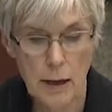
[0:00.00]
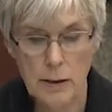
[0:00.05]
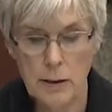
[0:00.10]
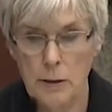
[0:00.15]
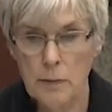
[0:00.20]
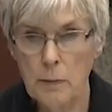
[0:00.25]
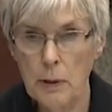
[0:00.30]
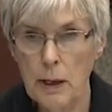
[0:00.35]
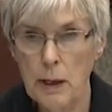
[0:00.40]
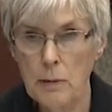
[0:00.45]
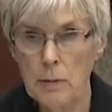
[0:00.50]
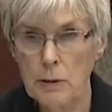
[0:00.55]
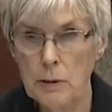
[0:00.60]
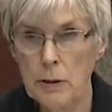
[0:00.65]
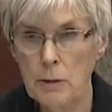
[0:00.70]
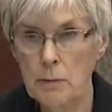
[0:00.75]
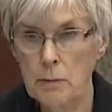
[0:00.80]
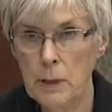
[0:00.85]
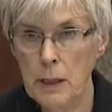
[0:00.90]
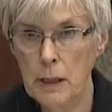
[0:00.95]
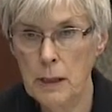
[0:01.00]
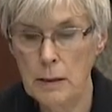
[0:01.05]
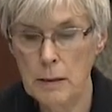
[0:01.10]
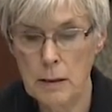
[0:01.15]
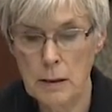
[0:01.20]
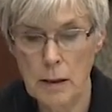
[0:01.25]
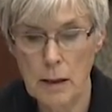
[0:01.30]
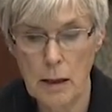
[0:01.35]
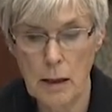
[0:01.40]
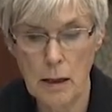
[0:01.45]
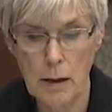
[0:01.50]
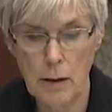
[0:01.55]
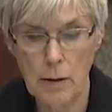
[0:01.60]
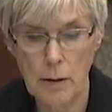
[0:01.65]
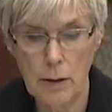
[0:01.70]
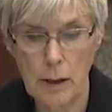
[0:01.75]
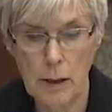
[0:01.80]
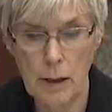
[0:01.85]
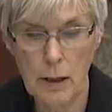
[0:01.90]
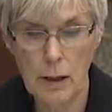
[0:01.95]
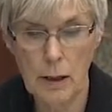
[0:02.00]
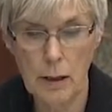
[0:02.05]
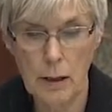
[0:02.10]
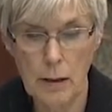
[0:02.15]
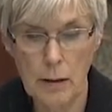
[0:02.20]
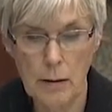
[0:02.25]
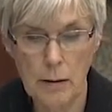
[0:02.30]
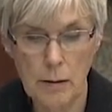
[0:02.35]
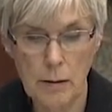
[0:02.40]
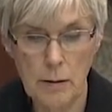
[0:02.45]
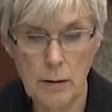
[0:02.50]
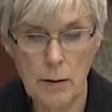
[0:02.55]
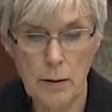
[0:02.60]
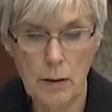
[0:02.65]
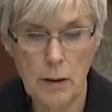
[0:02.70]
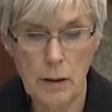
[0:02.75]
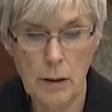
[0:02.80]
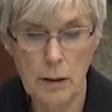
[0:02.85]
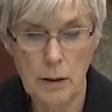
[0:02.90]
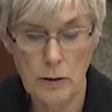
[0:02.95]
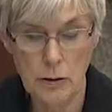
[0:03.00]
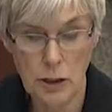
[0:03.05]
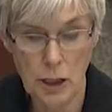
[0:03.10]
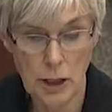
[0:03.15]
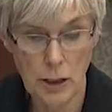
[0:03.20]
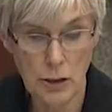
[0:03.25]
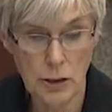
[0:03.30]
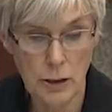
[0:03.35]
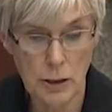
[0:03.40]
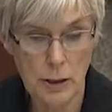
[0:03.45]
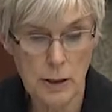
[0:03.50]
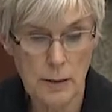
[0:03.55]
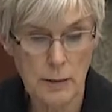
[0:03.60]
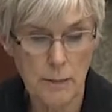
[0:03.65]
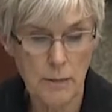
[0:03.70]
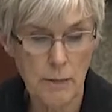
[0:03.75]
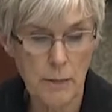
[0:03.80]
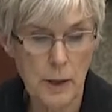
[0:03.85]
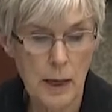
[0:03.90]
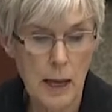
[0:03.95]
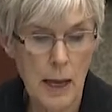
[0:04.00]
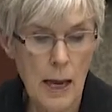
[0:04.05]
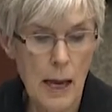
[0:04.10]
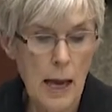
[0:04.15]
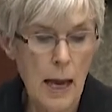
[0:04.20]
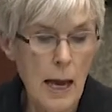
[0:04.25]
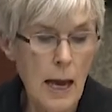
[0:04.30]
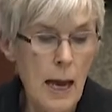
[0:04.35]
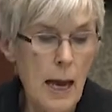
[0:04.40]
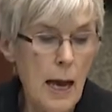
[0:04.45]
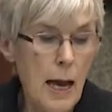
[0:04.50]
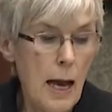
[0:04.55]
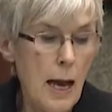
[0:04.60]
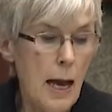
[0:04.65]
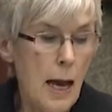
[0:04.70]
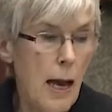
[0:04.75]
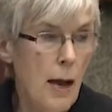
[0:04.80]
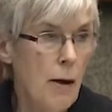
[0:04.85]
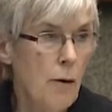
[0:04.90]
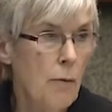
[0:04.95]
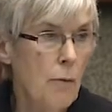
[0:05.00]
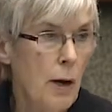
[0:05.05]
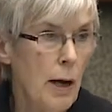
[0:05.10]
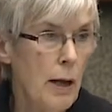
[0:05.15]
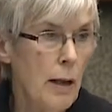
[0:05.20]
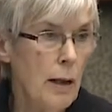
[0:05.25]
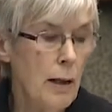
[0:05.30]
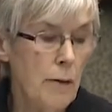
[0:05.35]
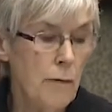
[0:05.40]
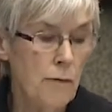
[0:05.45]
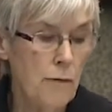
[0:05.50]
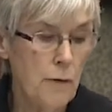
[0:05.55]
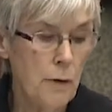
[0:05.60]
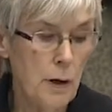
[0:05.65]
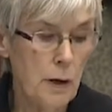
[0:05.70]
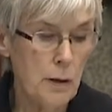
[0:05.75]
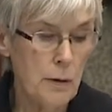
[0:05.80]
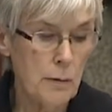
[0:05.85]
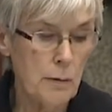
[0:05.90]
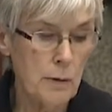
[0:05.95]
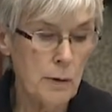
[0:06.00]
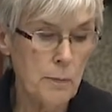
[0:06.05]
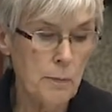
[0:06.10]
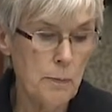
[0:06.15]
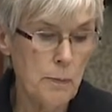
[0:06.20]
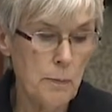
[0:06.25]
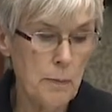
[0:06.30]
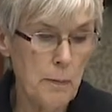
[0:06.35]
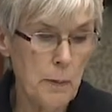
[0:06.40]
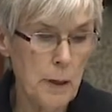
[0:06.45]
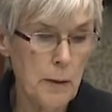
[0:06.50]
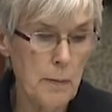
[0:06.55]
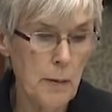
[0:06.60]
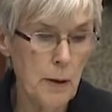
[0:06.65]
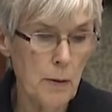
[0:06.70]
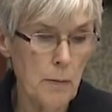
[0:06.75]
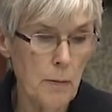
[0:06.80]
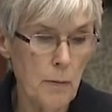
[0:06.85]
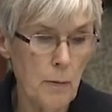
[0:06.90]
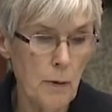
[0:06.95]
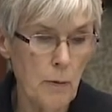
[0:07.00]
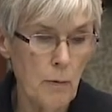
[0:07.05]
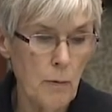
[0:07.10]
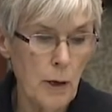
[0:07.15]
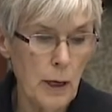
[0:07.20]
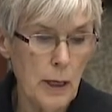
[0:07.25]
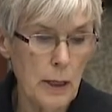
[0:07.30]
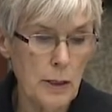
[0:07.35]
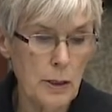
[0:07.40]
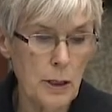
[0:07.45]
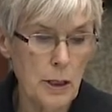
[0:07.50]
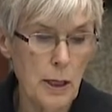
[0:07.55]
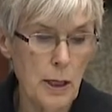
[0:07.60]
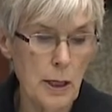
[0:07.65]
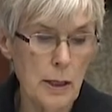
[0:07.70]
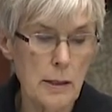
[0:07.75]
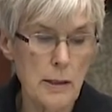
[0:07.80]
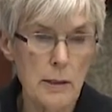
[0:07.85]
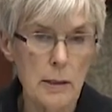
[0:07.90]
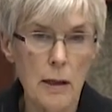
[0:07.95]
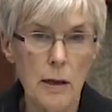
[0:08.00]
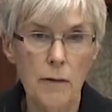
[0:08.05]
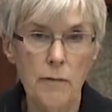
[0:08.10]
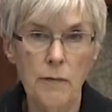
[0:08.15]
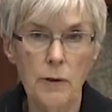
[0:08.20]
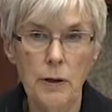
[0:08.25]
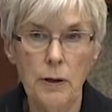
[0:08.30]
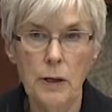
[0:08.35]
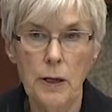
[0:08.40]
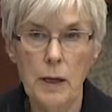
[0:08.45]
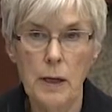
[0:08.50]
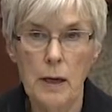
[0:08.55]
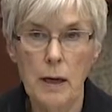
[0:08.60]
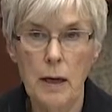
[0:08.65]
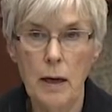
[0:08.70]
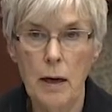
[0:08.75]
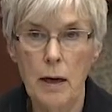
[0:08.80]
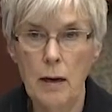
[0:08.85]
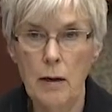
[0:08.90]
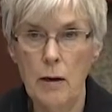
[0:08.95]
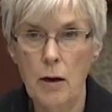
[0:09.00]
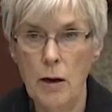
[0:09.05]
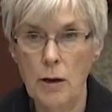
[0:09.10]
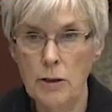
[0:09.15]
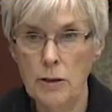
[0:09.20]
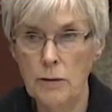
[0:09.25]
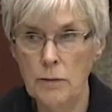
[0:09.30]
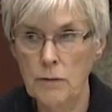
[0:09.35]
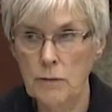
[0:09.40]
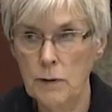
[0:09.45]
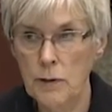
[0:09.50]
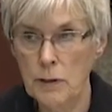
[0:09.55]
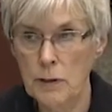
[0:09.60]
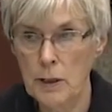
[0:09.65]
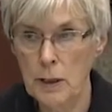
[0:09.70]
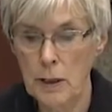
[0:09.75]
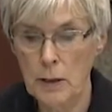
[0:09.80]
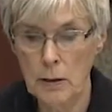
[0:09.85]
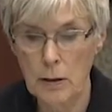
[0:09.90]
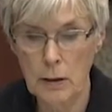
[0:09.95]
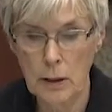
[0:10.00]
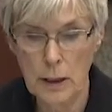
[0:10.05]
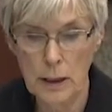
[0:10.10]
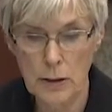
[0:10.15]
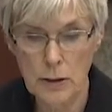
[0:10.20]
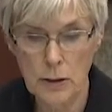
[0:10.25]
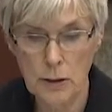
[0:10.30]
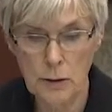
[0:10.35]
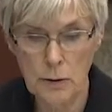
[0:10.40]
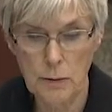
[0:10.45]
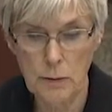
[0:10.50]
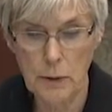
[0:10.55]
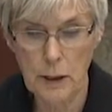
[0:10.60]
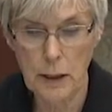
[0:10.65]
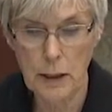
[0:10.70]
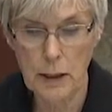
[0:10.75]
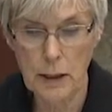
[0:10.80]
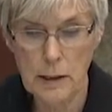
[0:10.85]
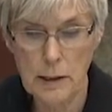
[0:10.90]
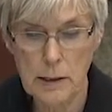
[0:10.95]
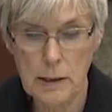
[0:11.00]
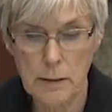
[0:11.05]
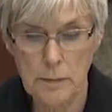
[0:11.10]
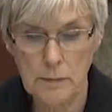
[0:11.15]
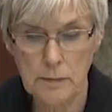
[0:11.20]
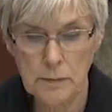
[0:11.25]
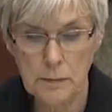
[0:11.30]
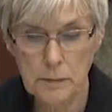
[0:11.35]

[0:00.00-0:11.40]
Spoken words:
to be able to meet the changes. Well, minimum wage is a very controversial issue because,